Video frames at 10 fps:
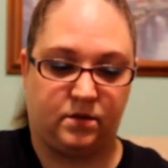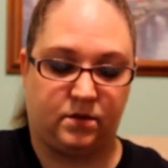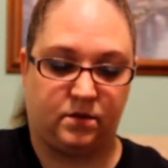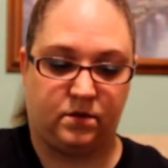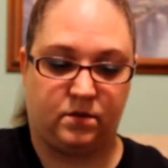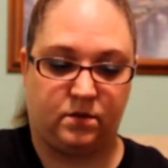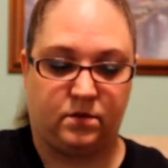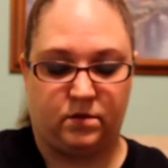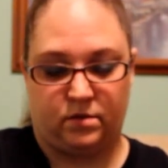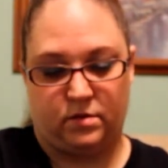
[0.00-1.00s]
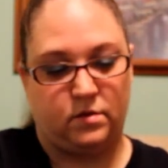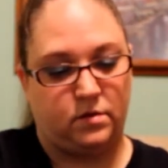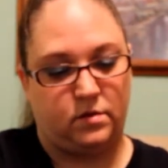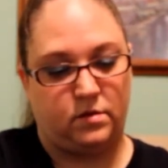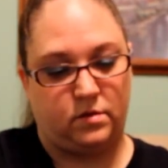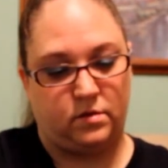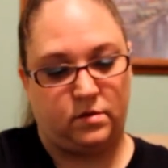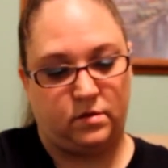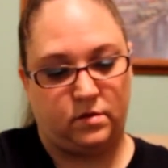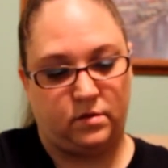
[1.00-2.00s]

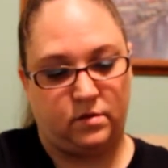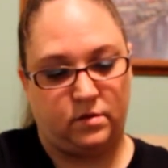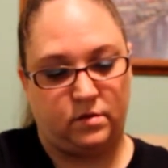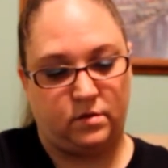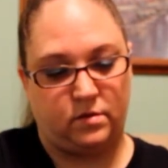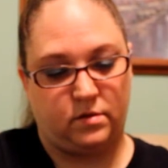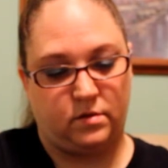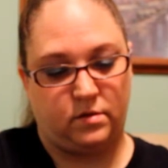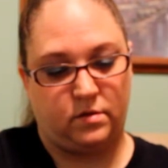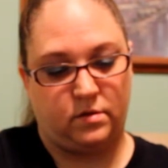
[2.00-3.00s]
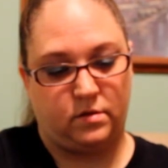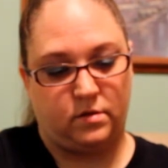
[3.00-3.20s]
Nothing is said.